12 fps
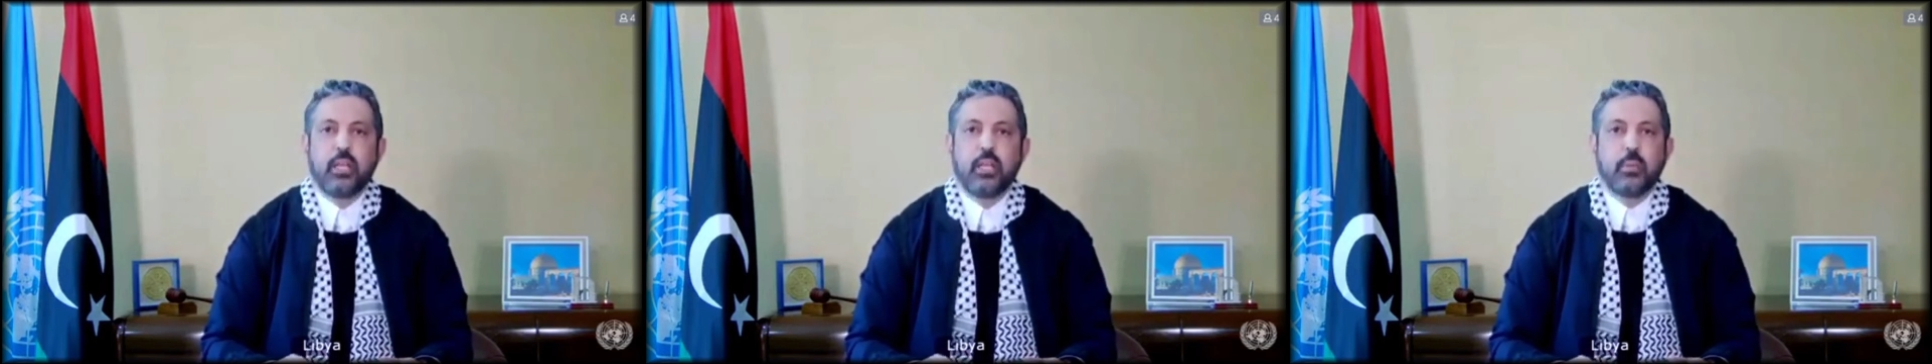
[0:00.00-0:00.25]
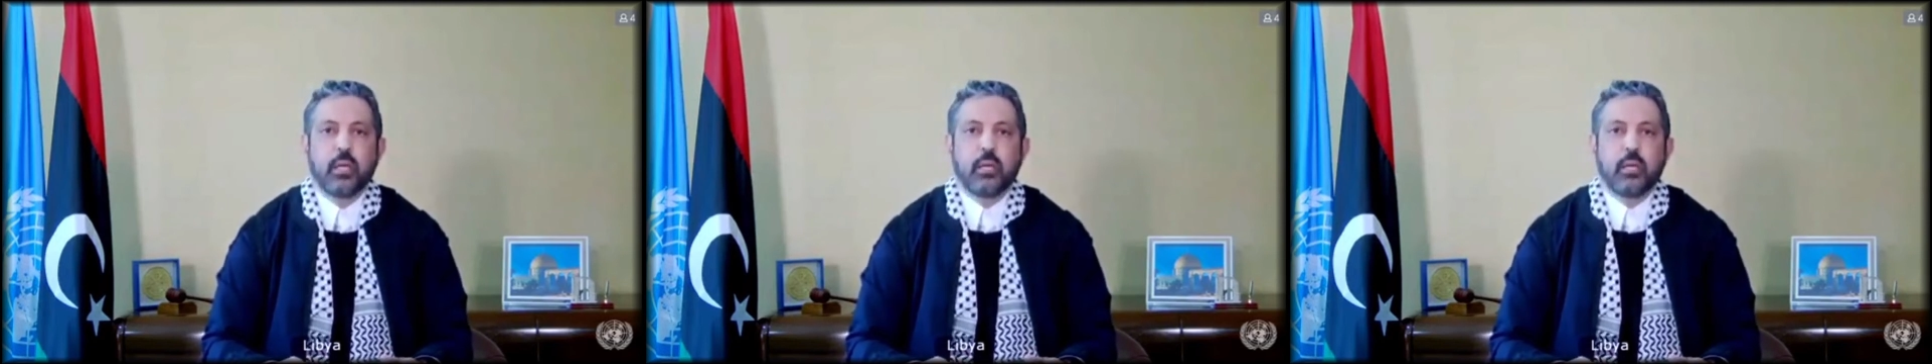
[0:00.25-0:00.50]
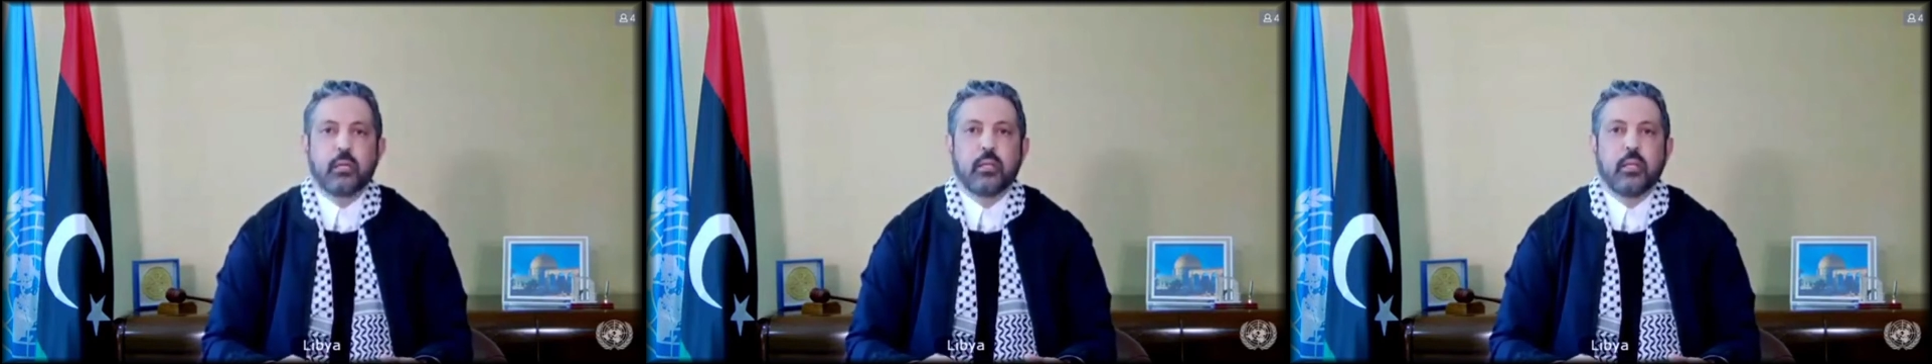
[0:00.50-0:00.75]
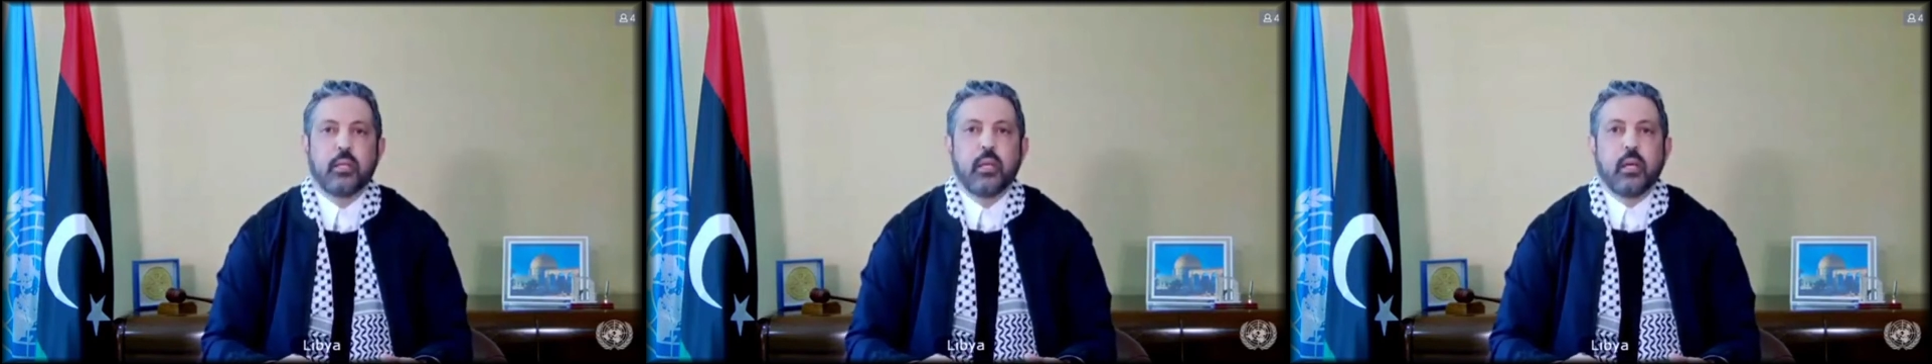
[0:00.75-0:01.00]
the
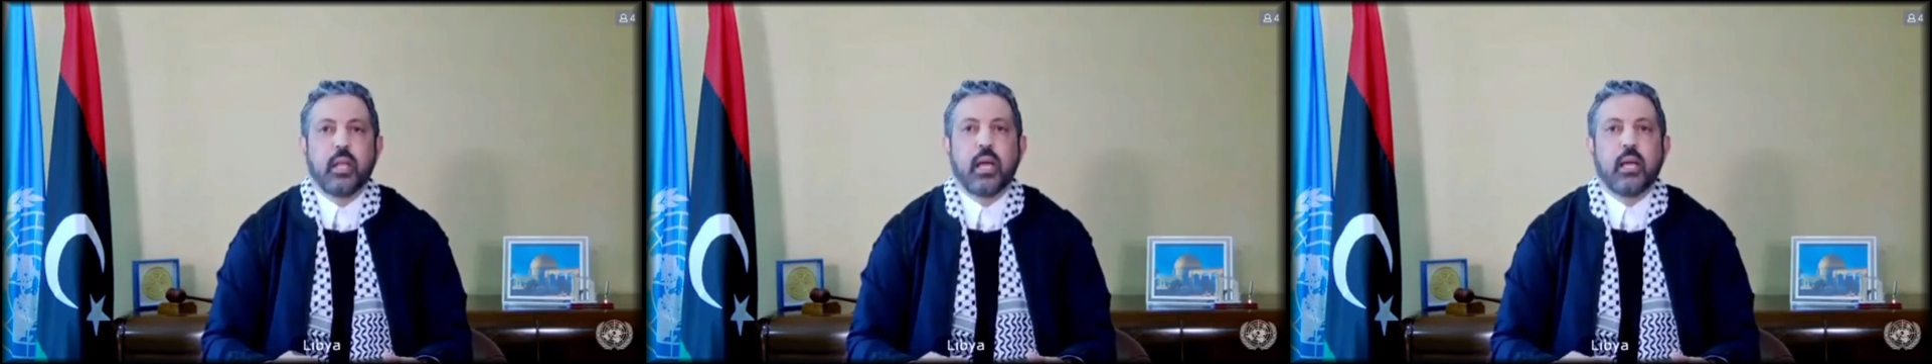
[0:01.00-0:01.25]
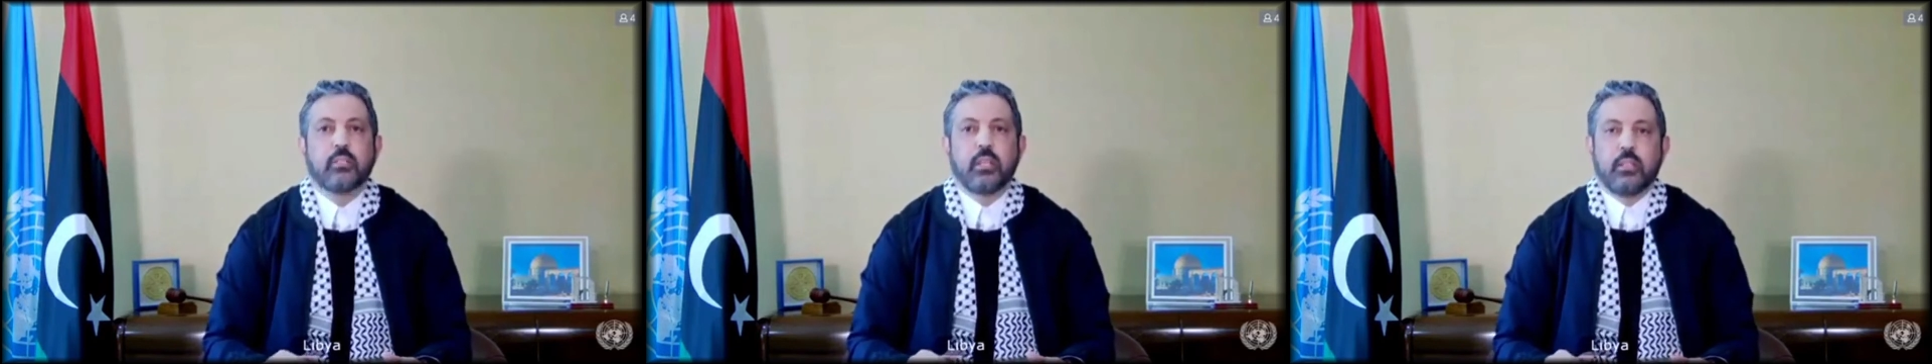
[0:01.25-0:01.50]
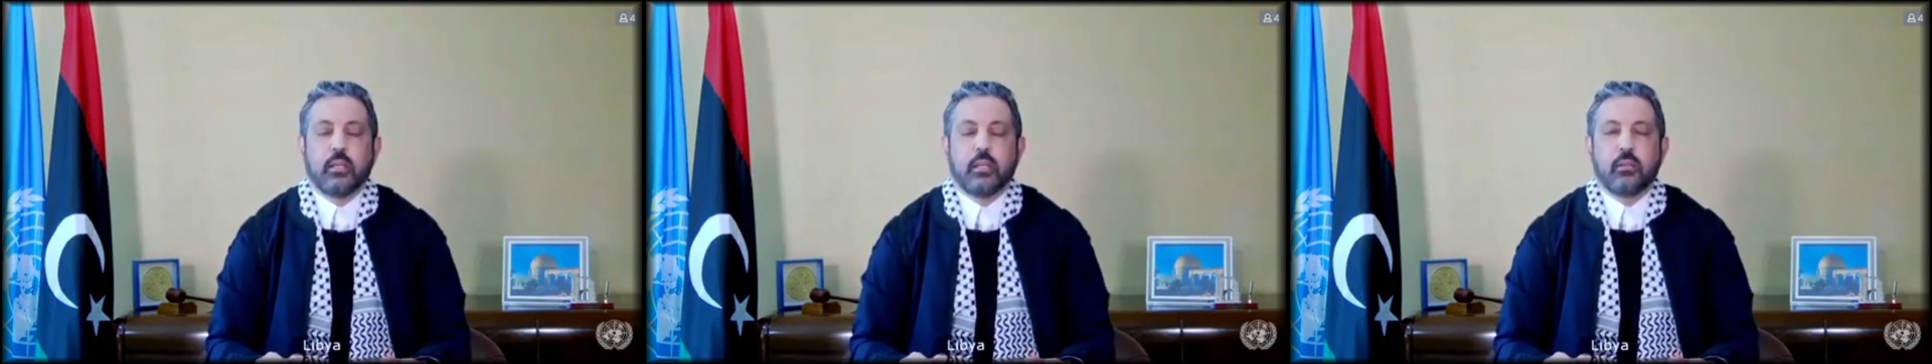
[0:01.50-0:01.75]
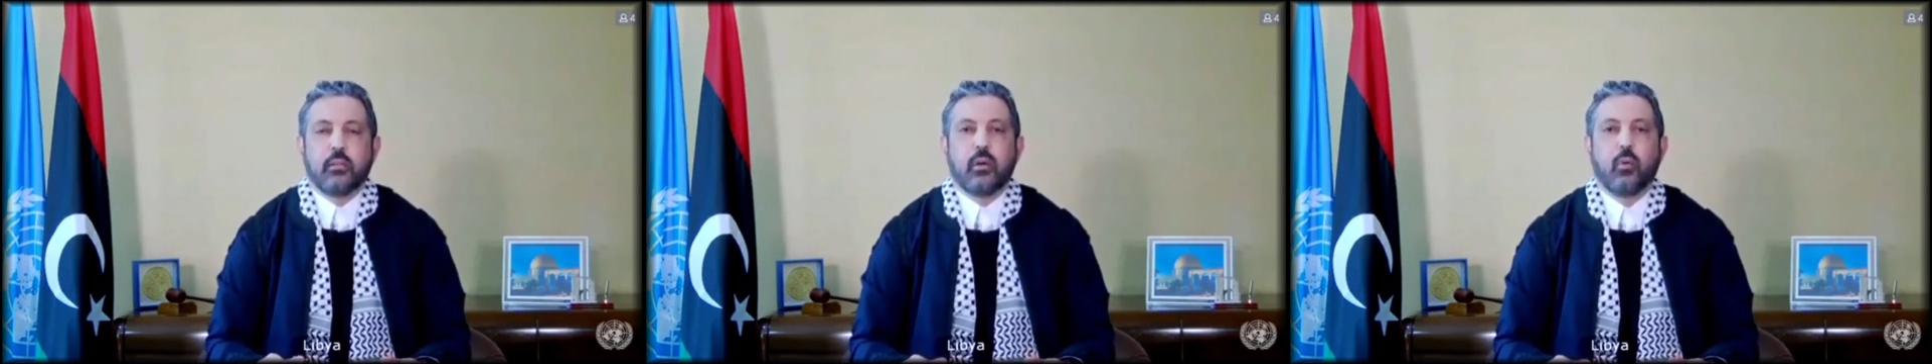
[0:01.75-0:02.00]
Palestinian people.
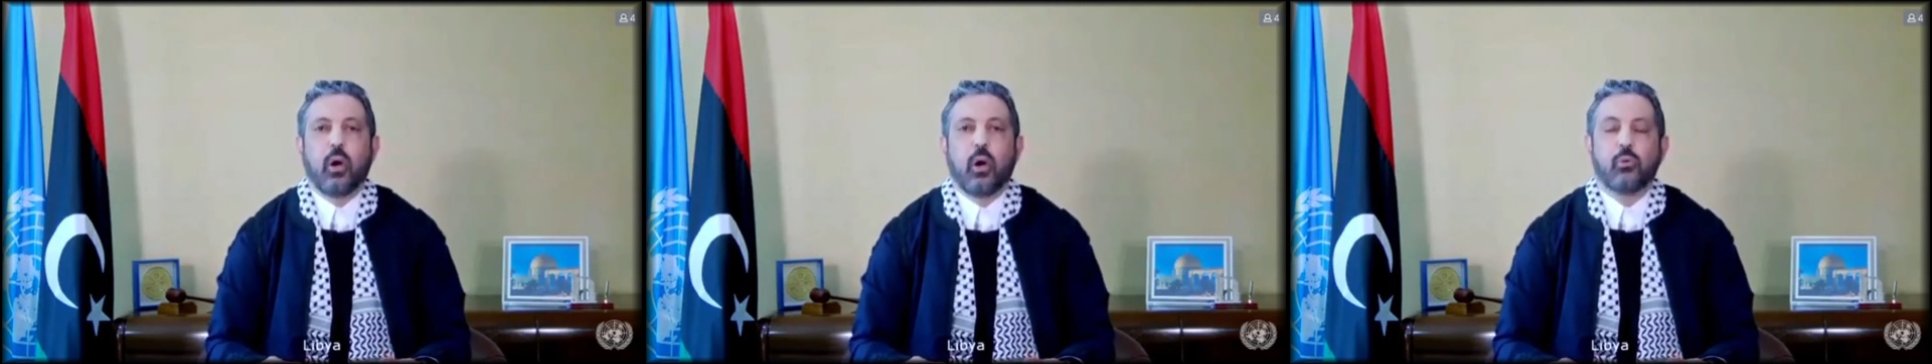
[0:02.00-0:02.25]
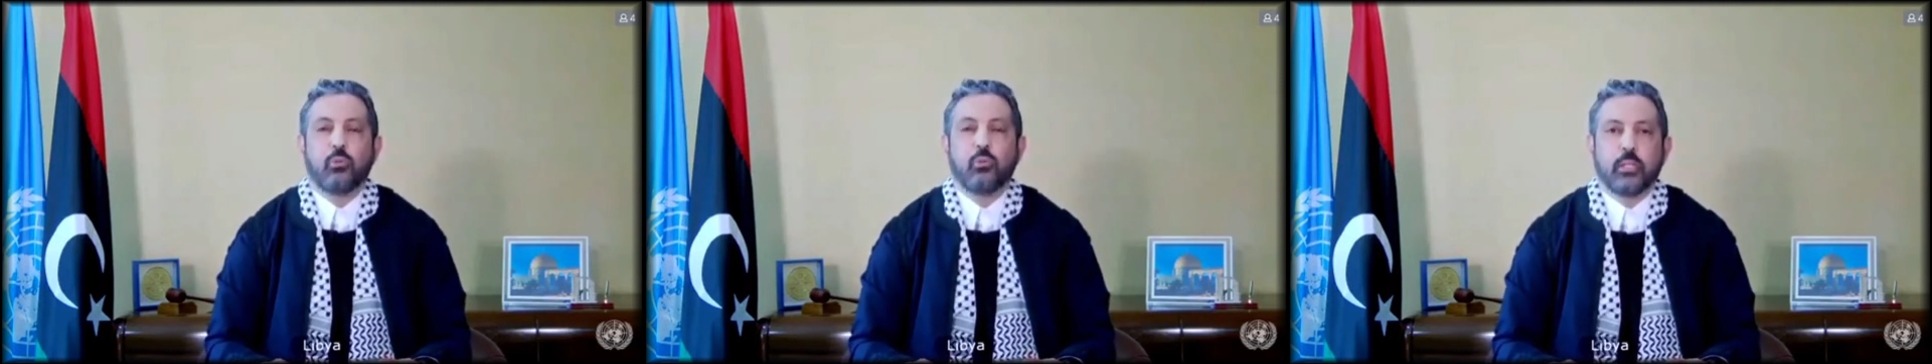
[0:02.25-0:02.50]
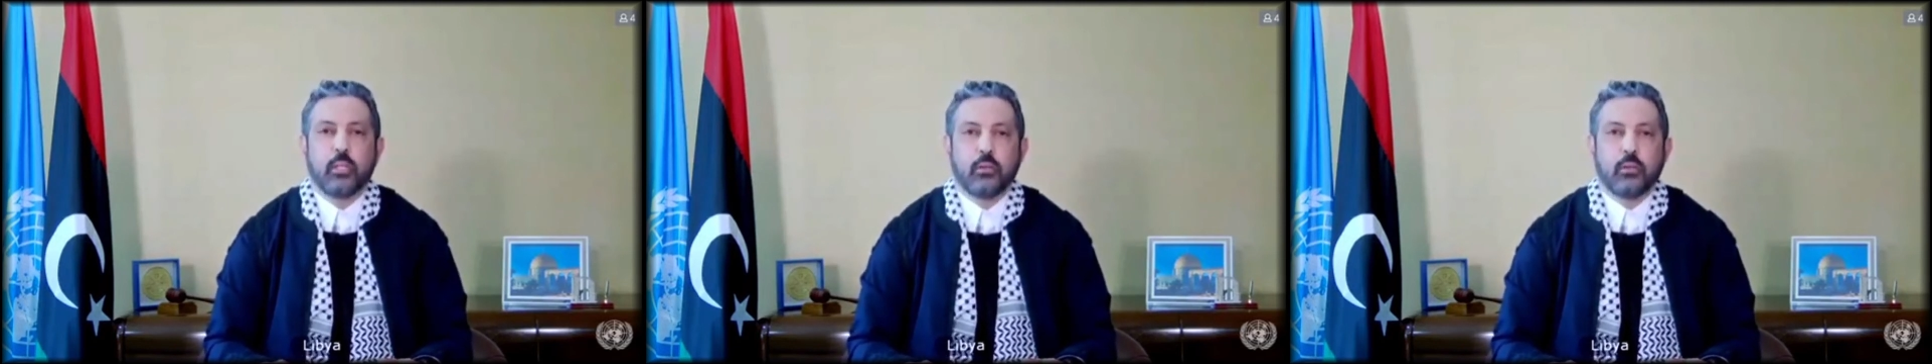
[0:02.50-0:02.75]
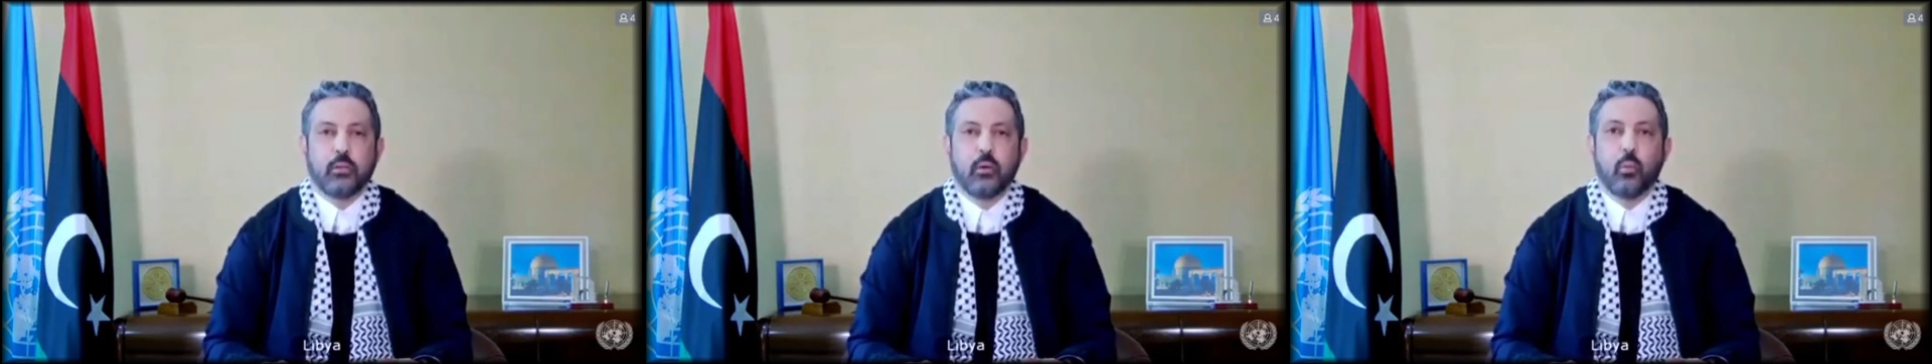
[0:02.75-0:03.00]
And I
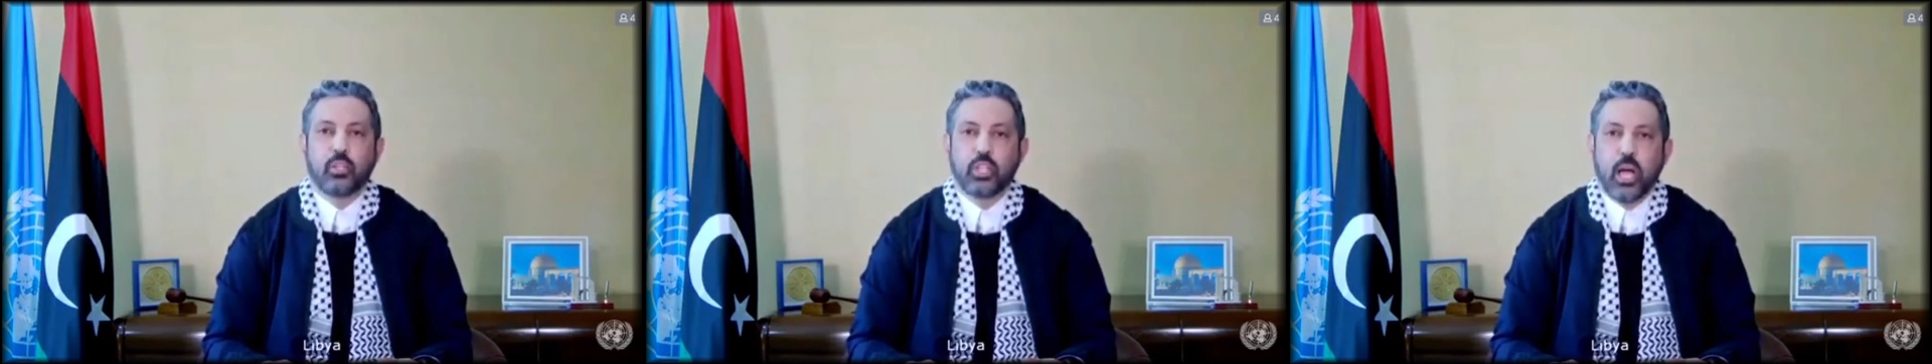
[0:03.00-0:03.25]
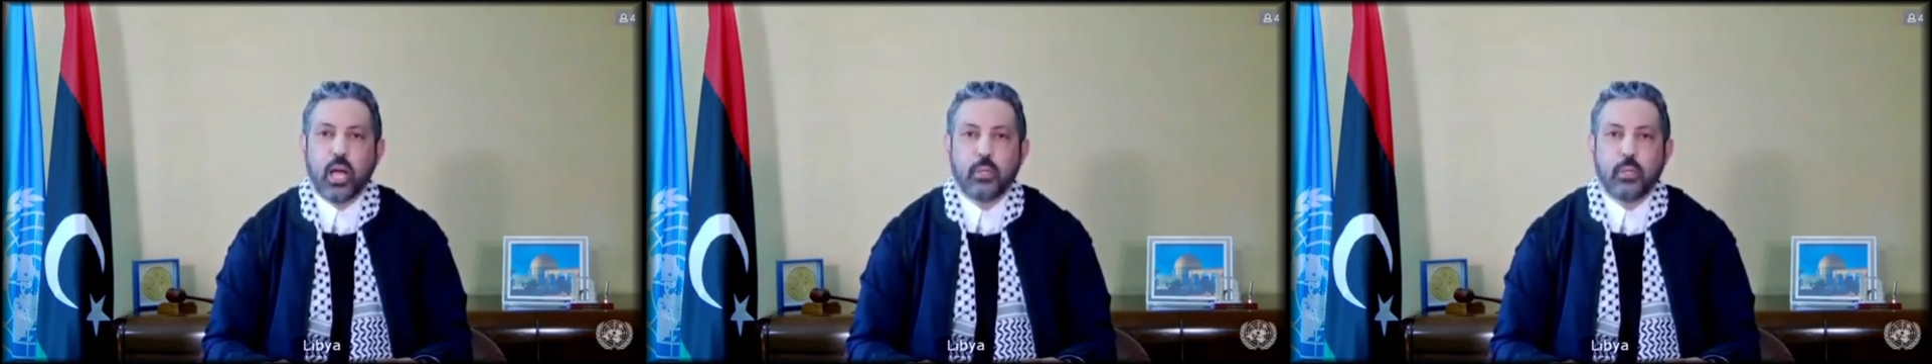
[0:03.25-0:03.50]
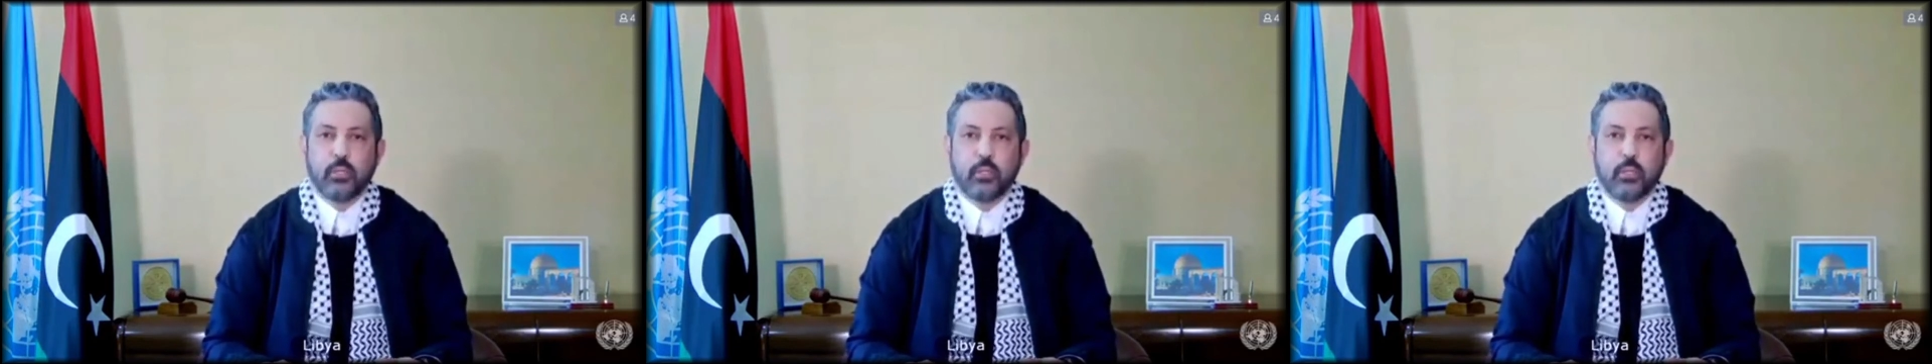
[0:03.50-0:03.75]
therefore wish to take this